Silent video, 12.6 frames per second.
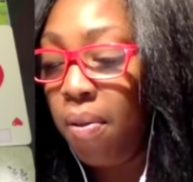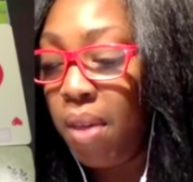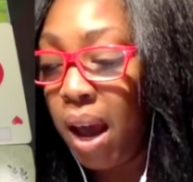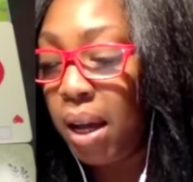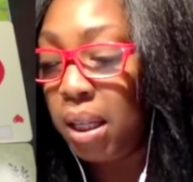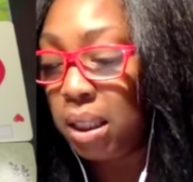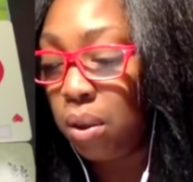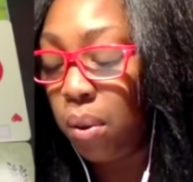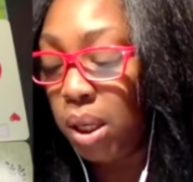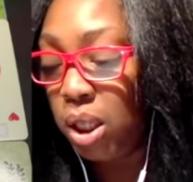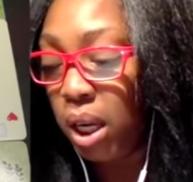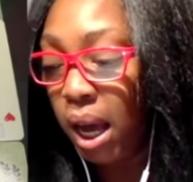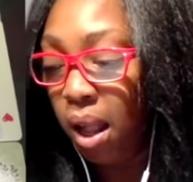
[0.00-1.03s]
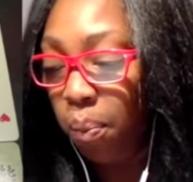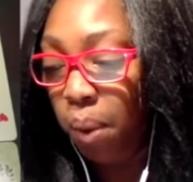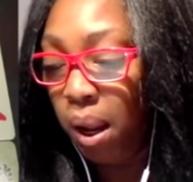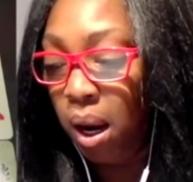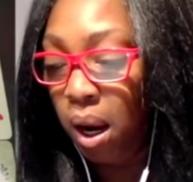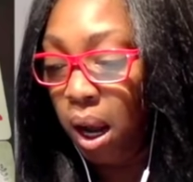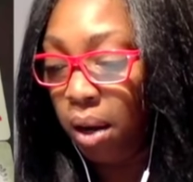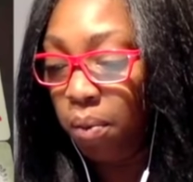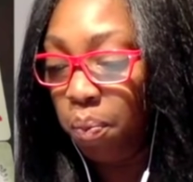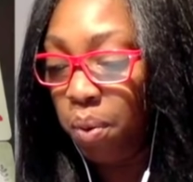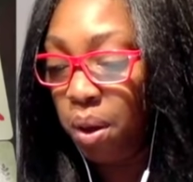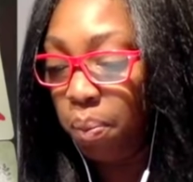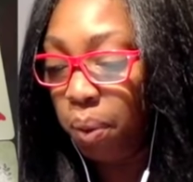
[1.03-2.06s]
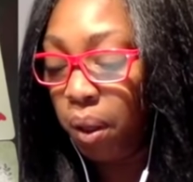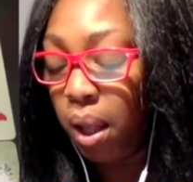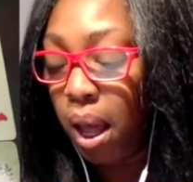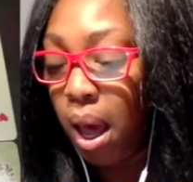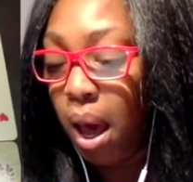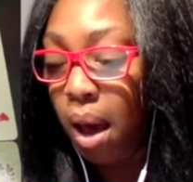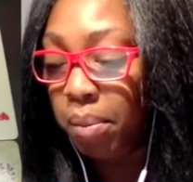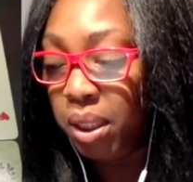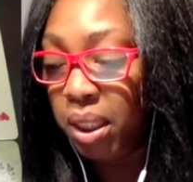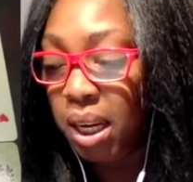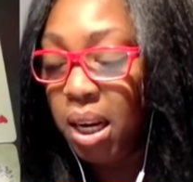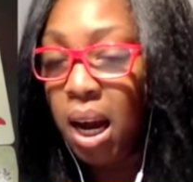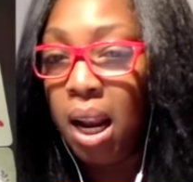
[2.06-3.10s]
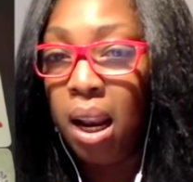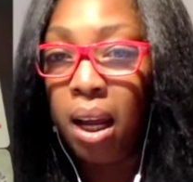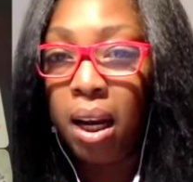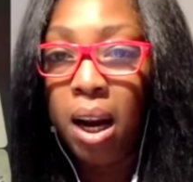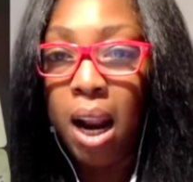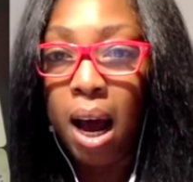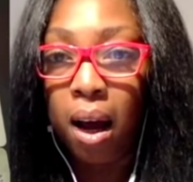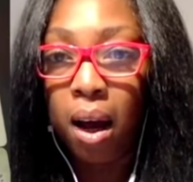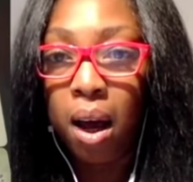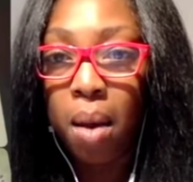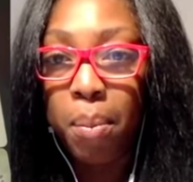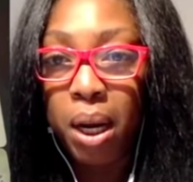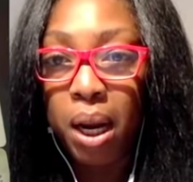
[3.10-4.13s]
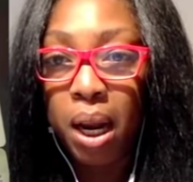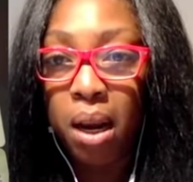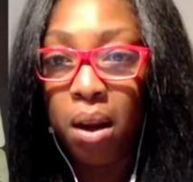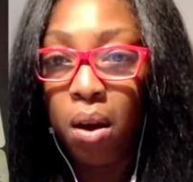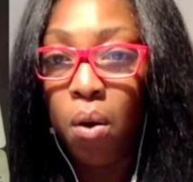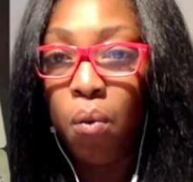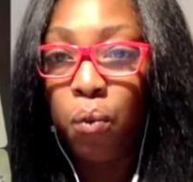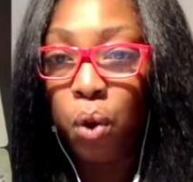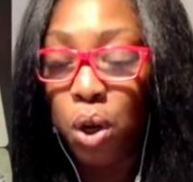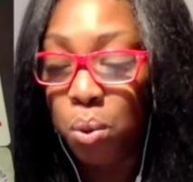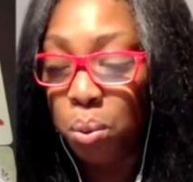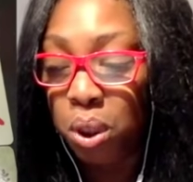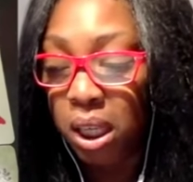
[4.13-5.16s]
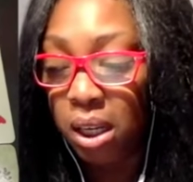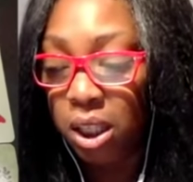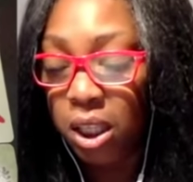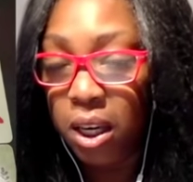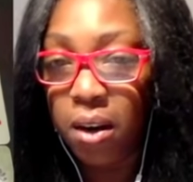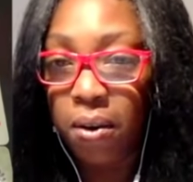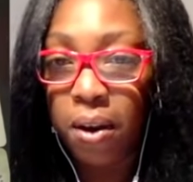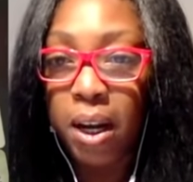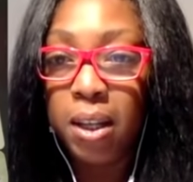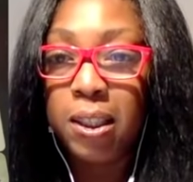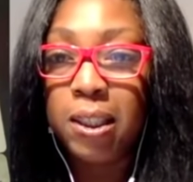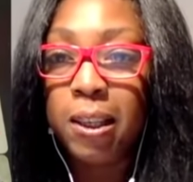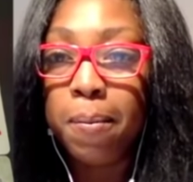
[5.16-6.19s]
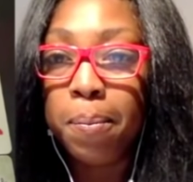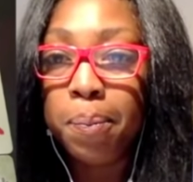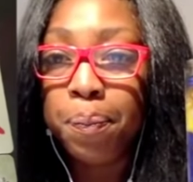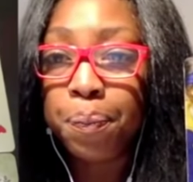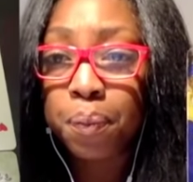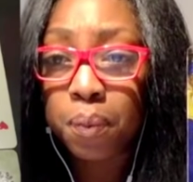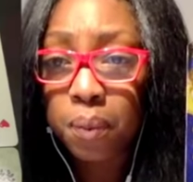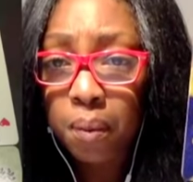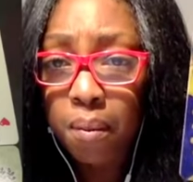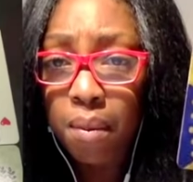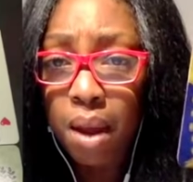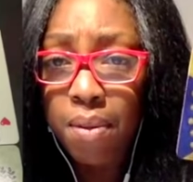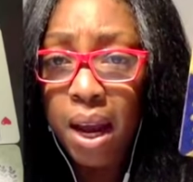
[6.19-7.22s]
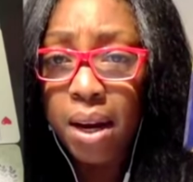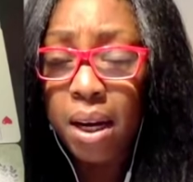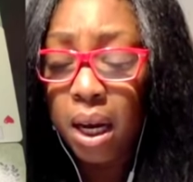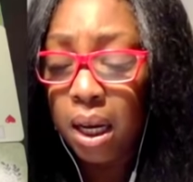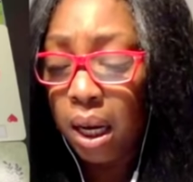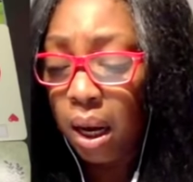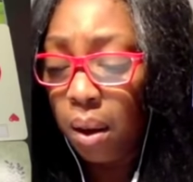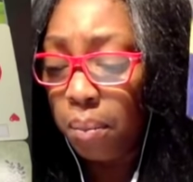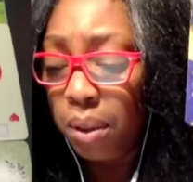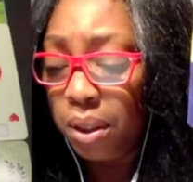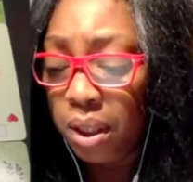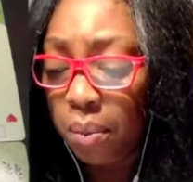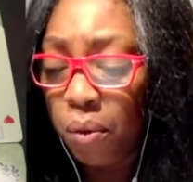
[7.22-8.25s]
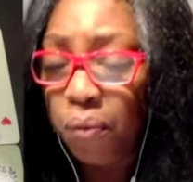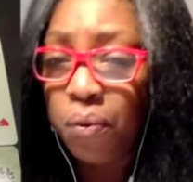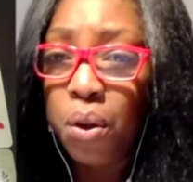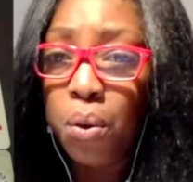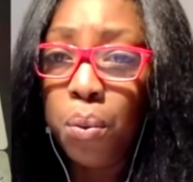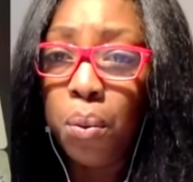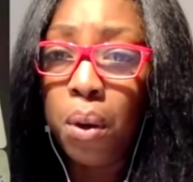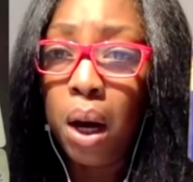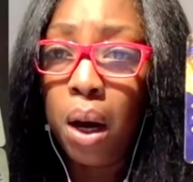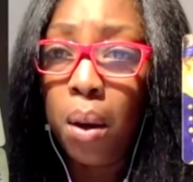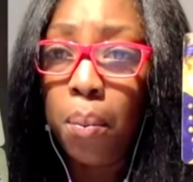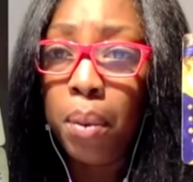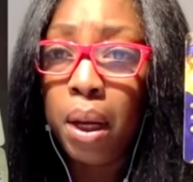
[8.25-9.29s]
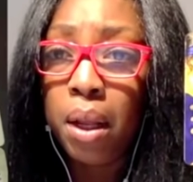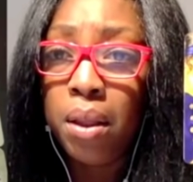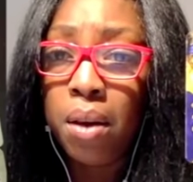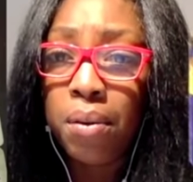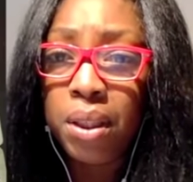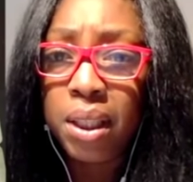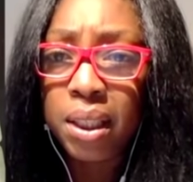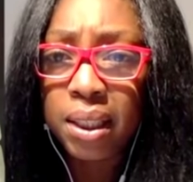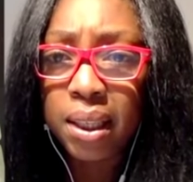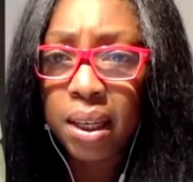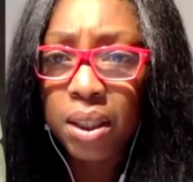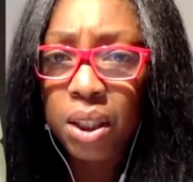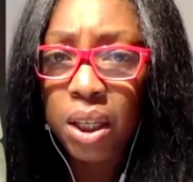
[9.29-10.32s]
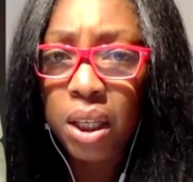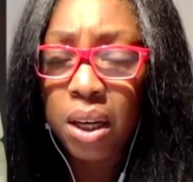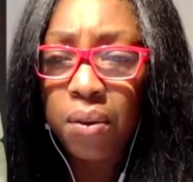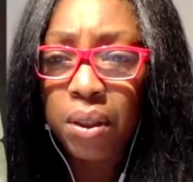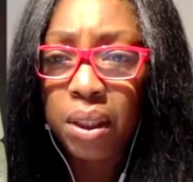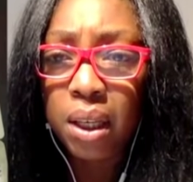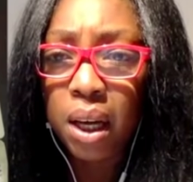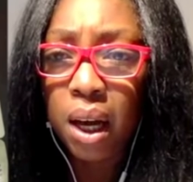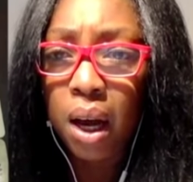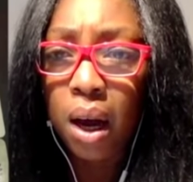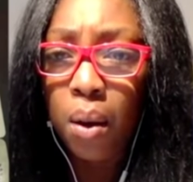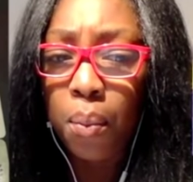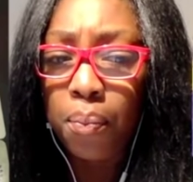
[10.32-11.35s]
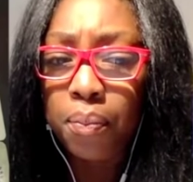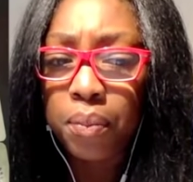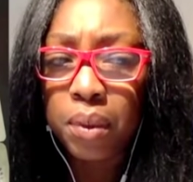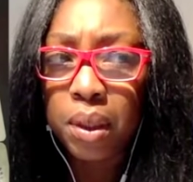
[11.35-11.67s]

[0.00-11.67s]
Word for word: that is going to help a lot of people. I'm seeing a lot of luck coming in for you Sagittarians. So then some of you, there was discussion, there was a